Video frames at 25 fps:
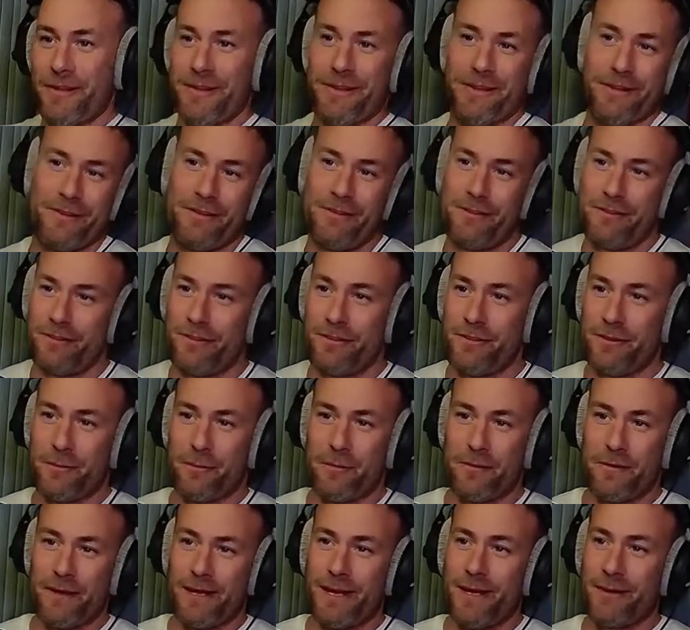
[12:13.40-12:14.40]

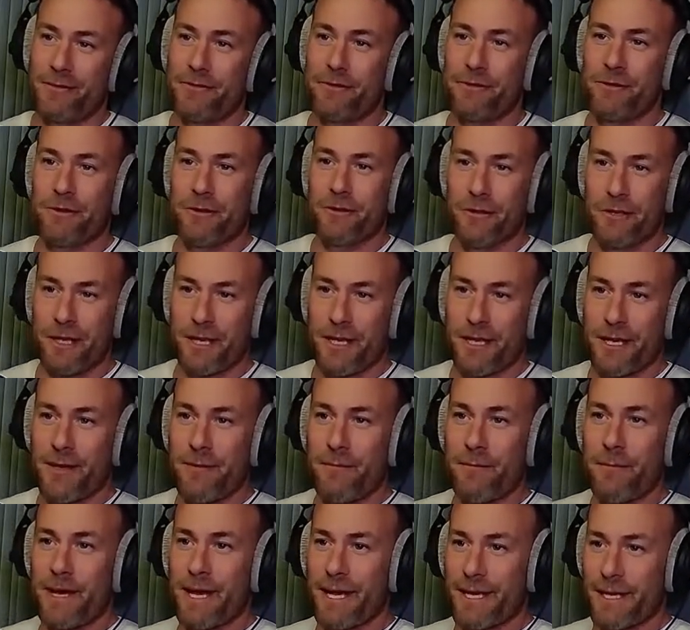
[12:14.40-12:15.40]
Something else, where they're looking
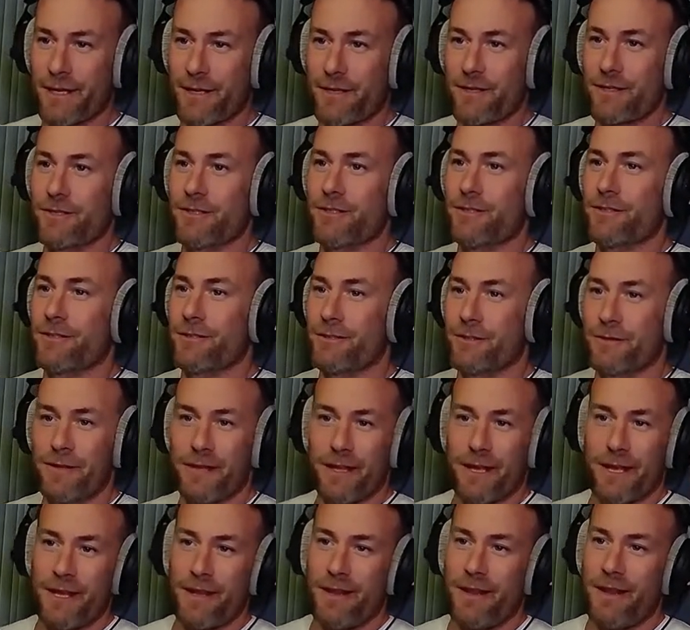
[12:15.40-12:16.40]
at bankers or
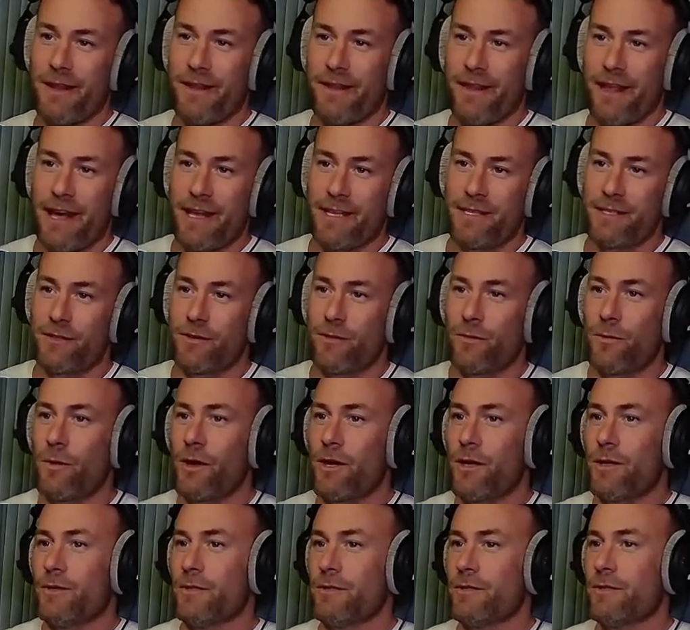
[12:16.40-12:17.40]
that sort of
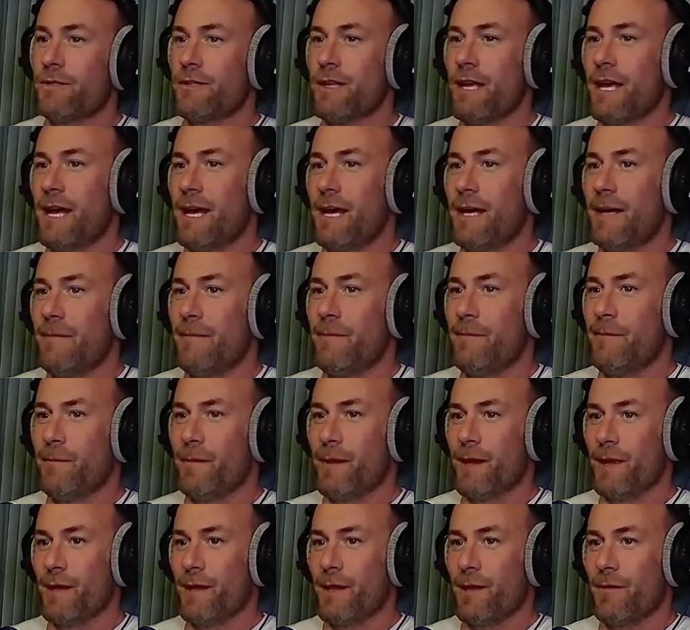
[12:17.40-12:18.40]
world,
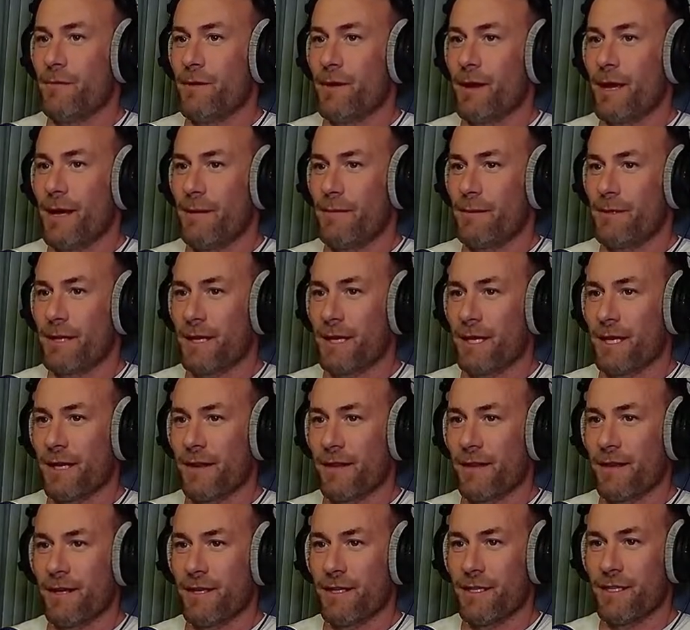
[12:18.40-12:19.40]
and perhaps
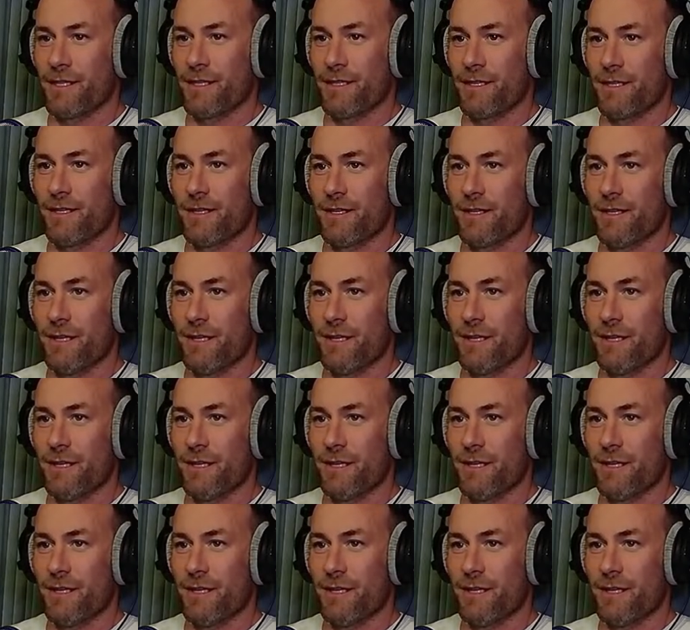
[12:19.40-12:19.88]
thinking that it's the